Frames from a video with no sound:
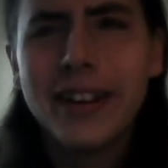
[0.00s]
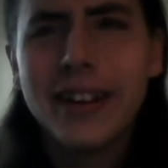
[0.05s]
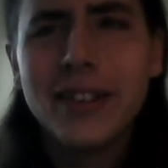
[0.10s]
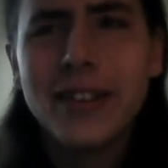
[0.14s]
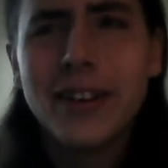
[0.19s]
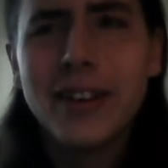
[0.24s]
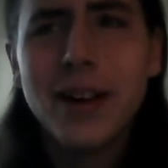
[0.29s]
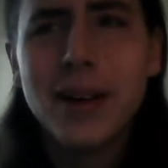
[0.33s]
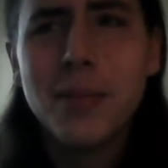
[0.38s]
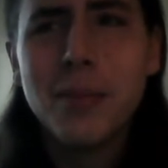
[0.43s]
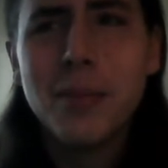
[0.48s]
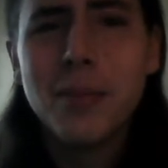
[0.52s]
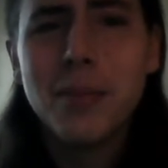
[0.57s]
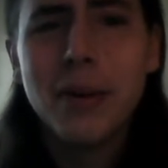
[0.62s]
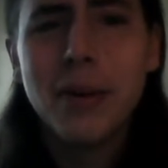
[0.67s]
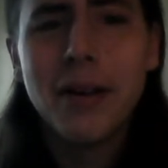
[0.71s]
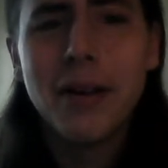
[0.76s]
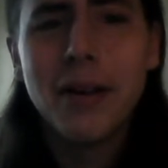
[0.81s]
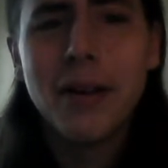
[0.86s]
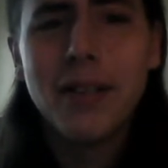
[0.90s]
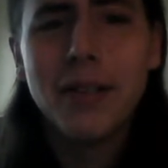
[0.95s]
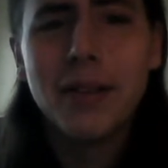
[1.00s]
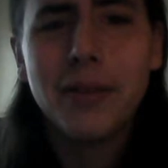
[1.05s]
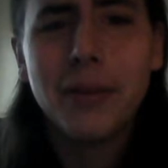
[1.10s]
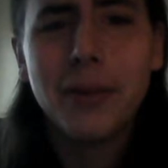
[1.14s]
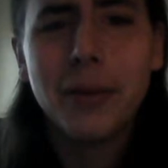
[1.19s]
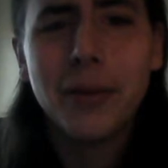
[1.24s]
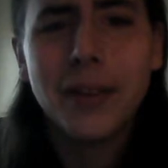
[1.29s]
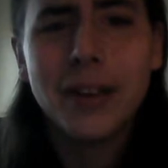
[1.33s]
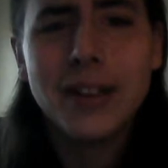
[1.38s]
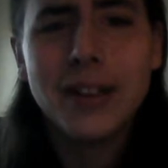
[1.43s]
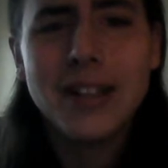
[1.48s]
you got busted
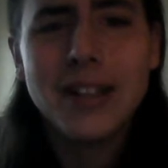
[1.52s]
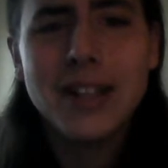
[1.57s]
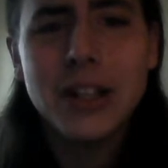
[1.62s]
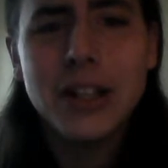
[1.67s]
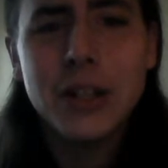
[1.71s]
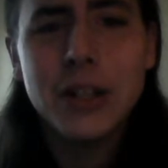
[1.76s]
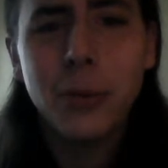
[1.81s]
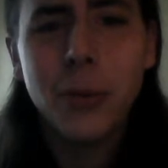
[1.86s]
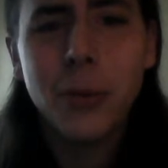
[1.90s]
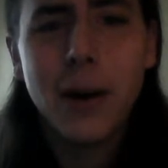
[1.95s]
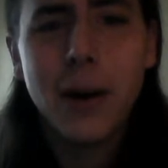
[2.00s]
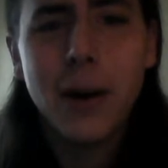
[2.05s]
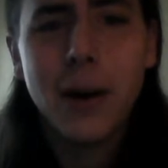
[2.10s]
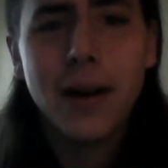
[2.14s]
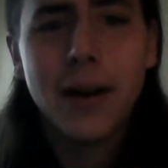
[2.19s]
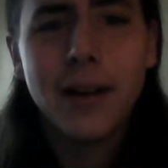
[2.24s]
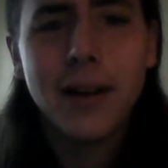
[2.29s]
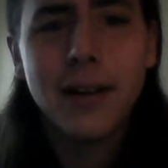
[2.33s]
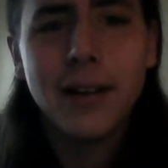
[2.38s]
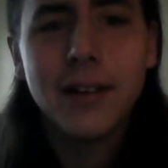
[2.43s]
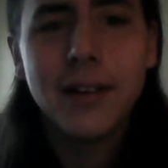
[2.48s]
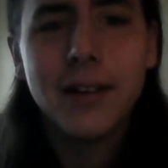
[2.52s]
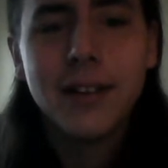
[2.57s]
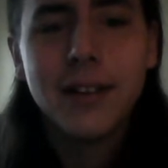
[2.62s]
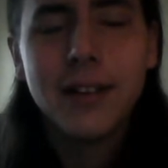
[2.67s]
with a DUI.